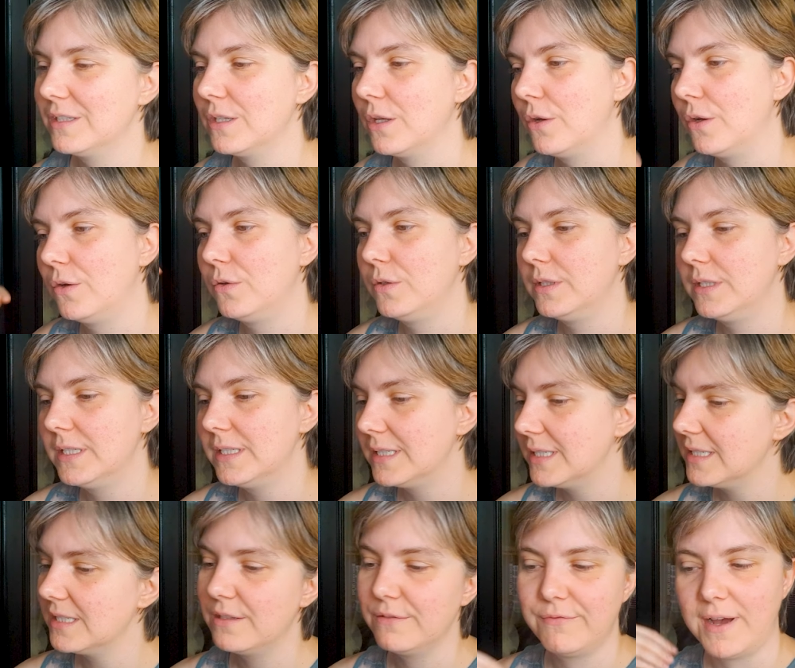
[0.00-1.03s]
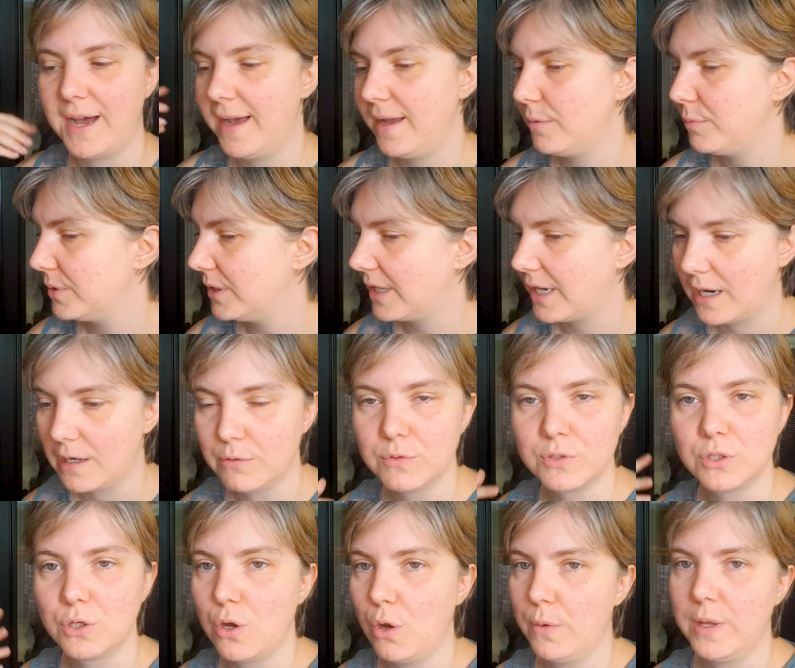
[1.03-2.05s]
So this is the vibe that I was
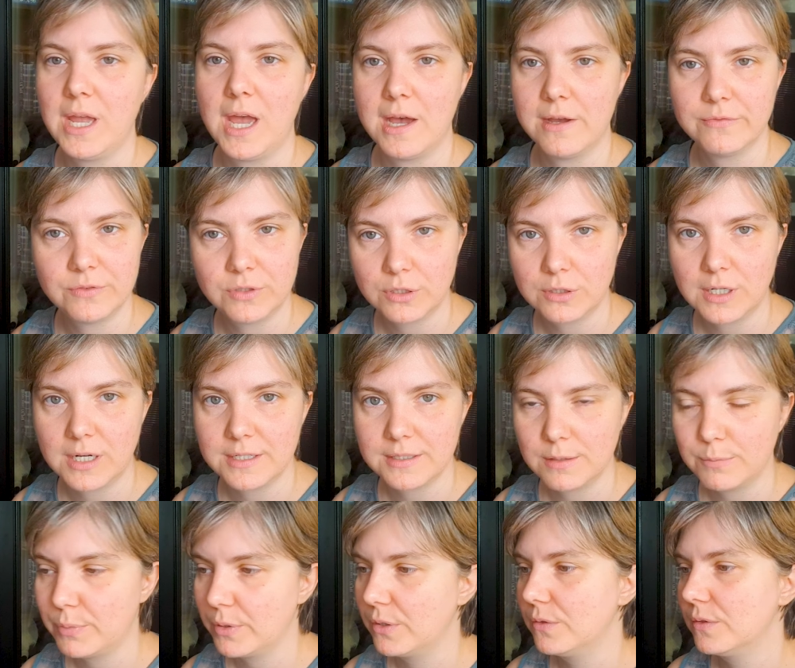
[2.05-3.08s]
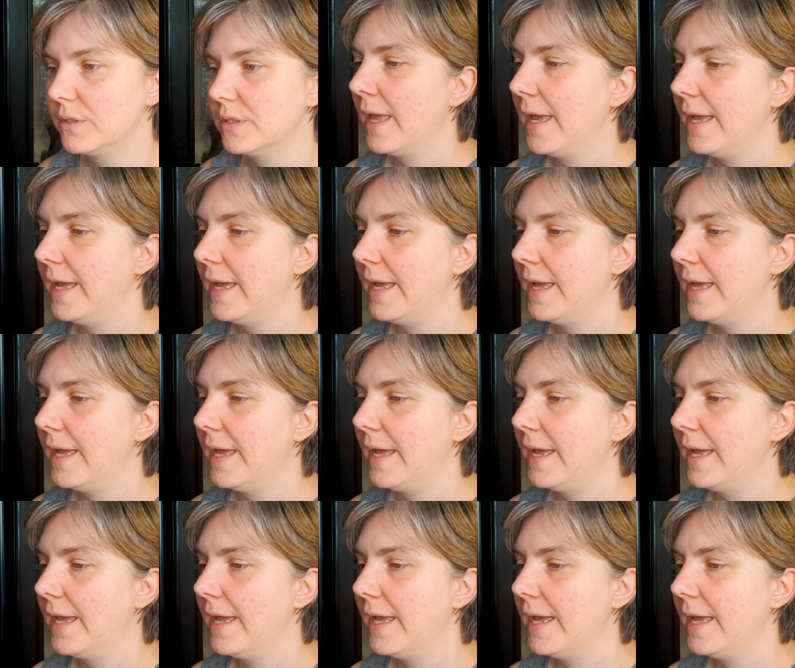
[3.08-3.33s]
going after, I suppose.